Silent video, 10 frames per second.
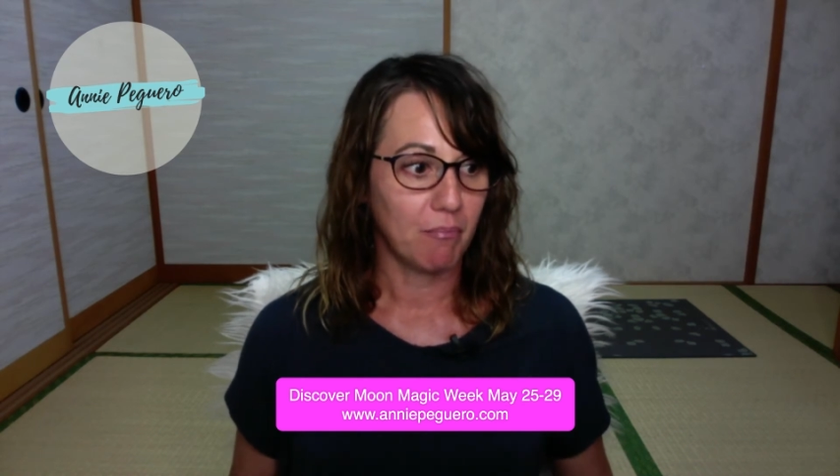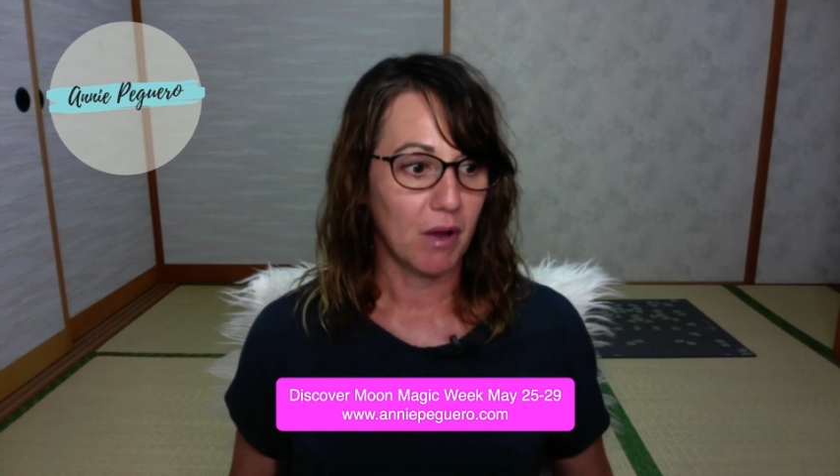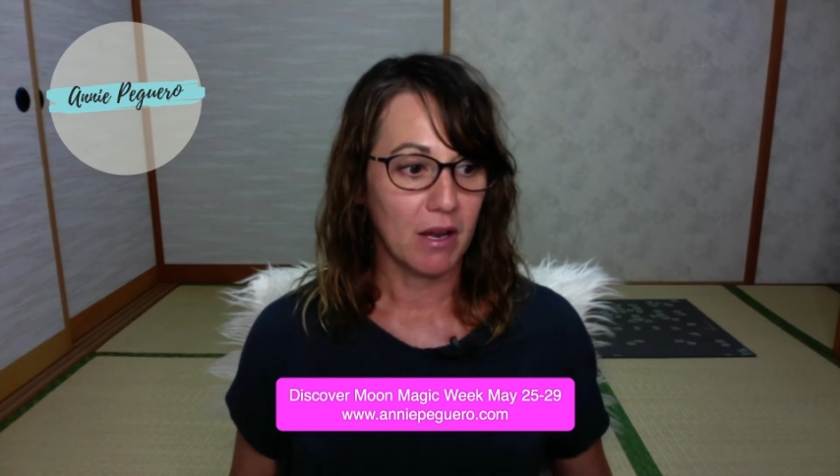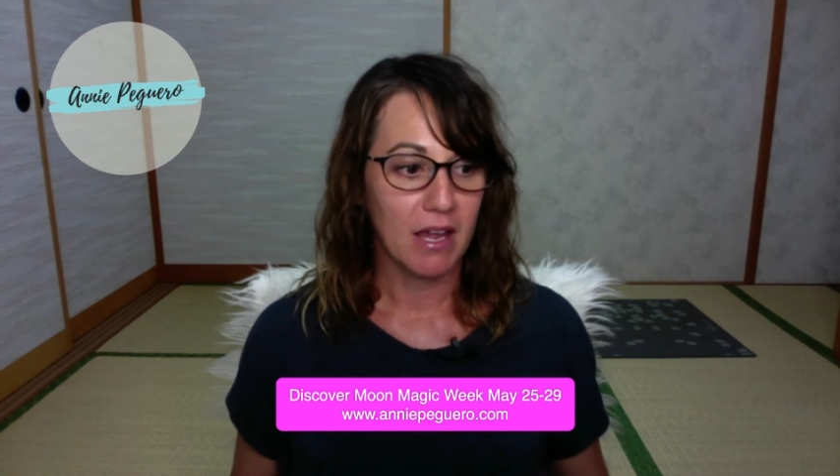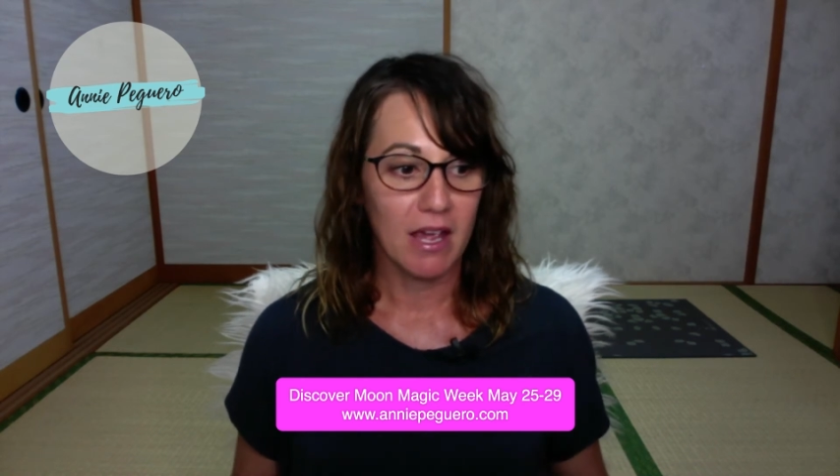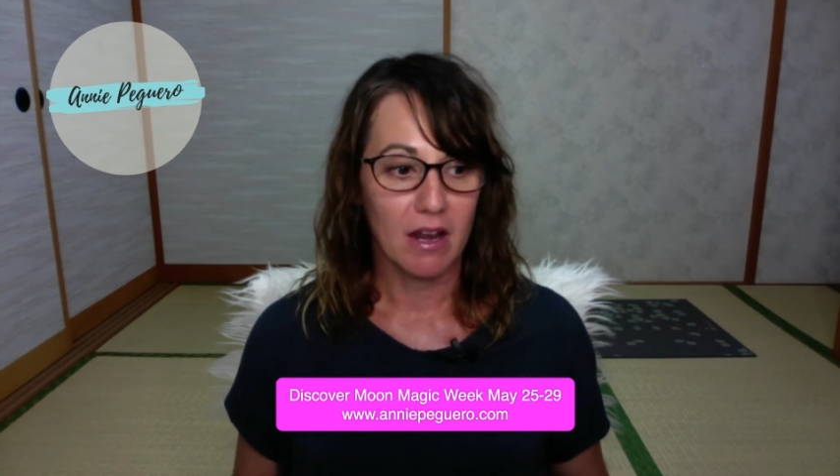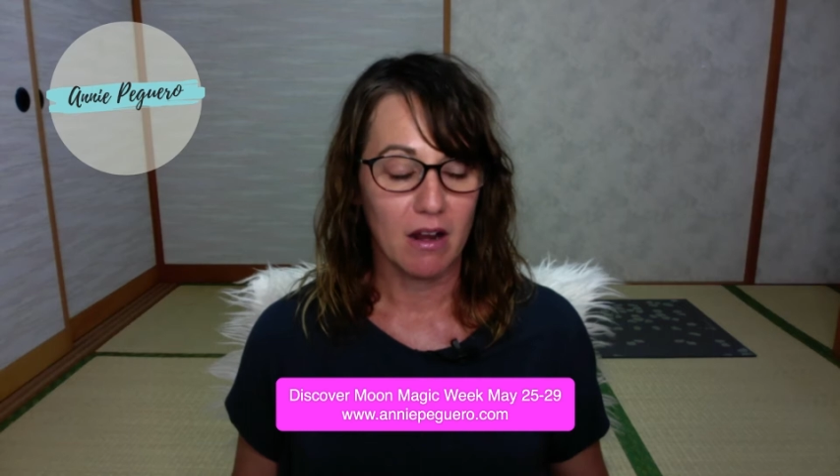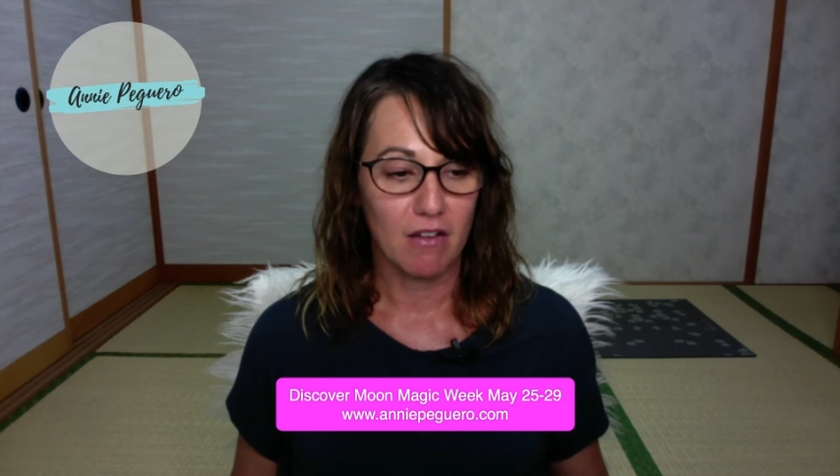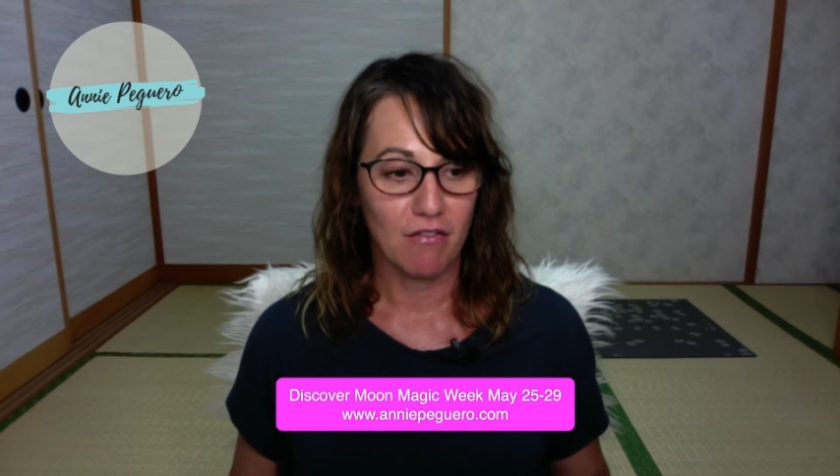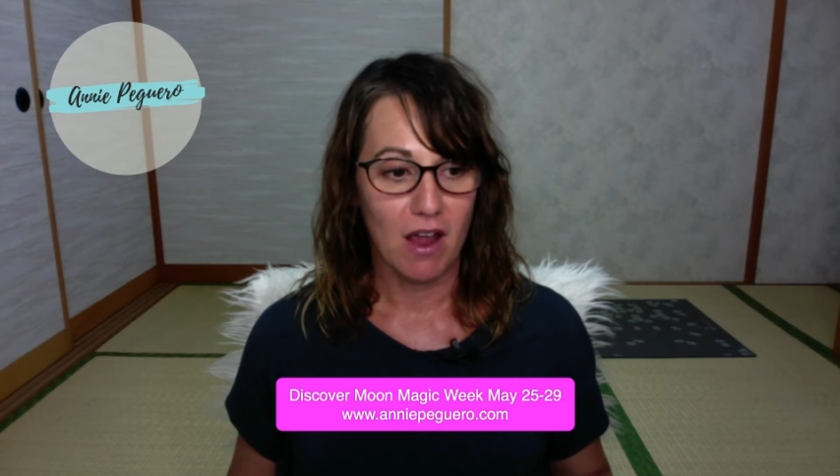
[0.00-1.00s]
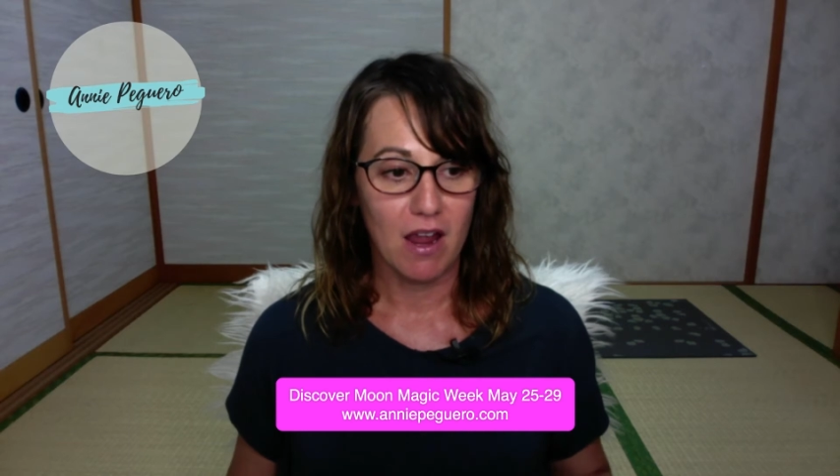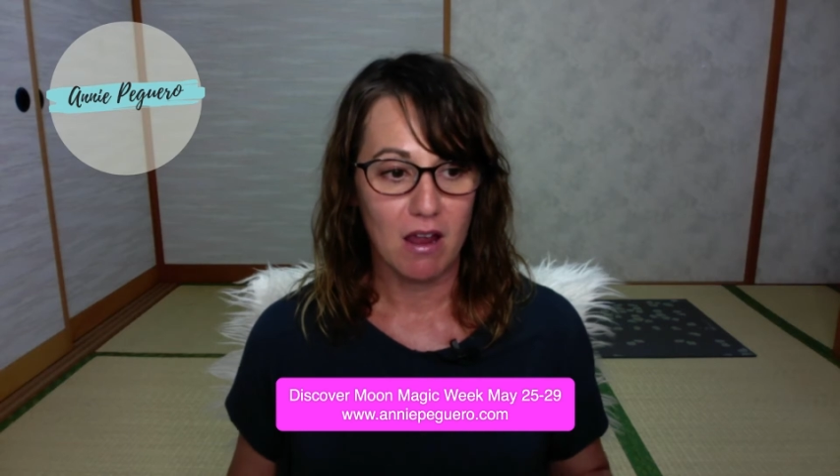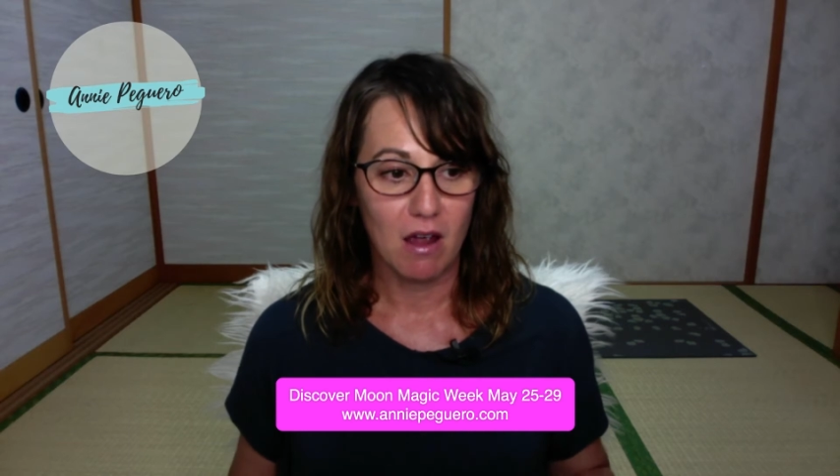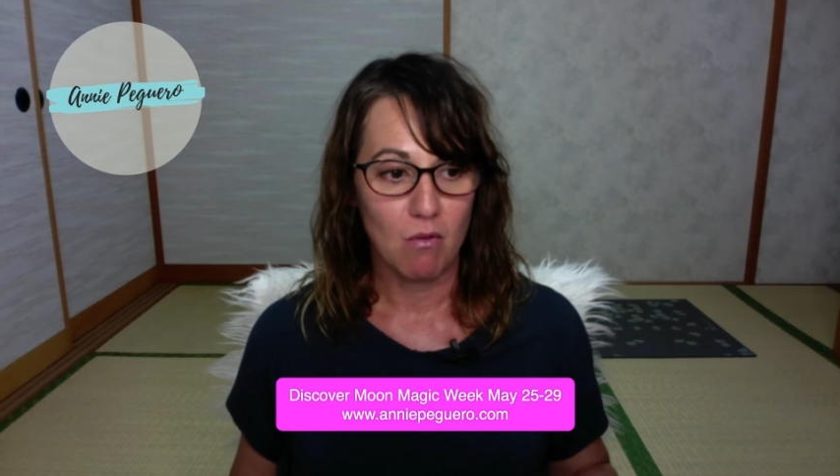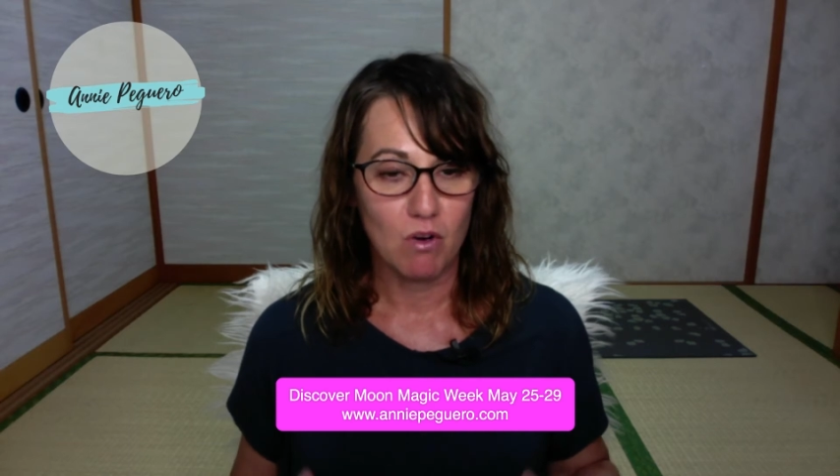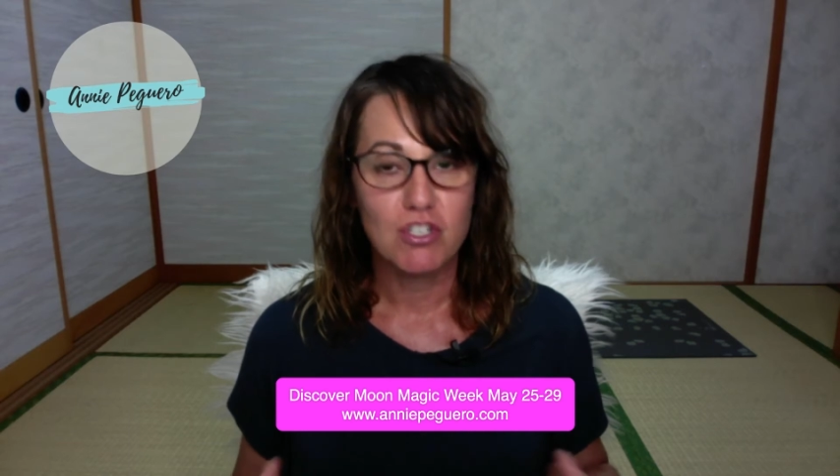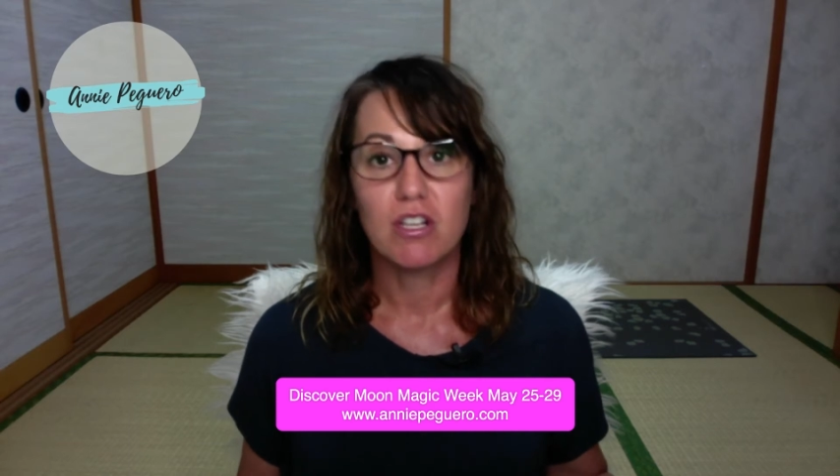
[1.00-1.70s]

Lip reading: again, if I wish